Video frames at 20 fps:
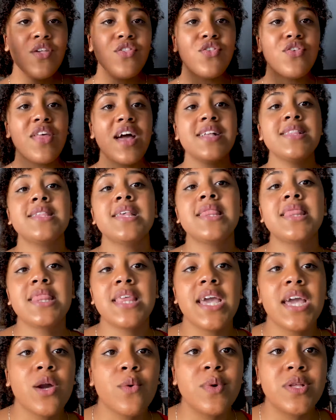So that's the
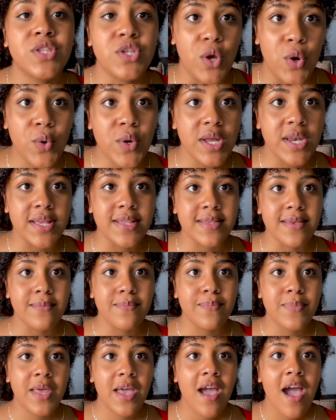thing with tokenism.
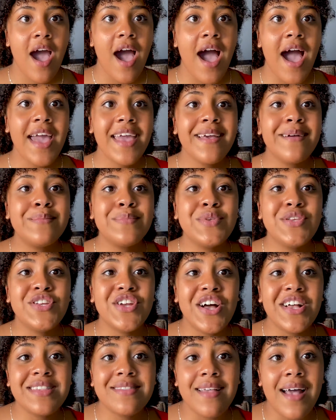I am
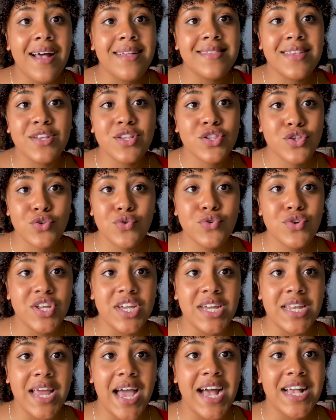just as
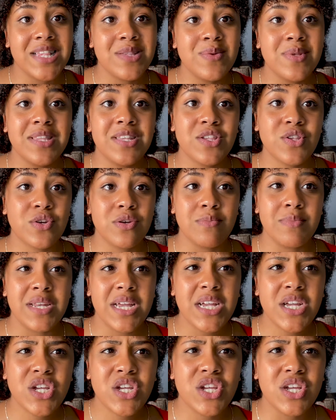excluded as with
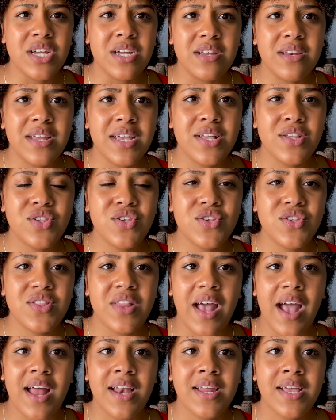discrimination. It's just
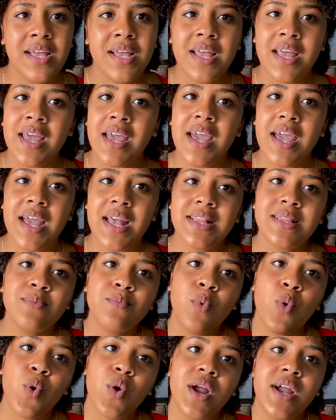that it's
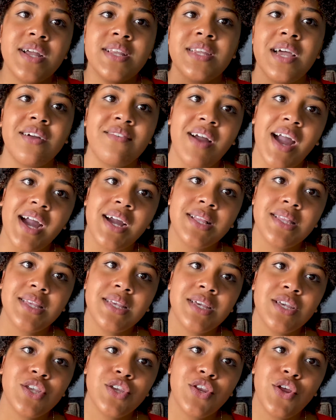more indirect.
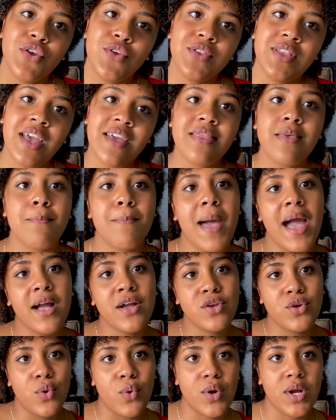You take the
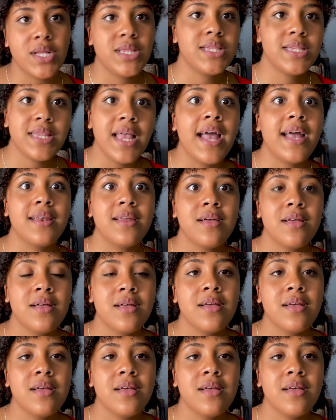back door instead.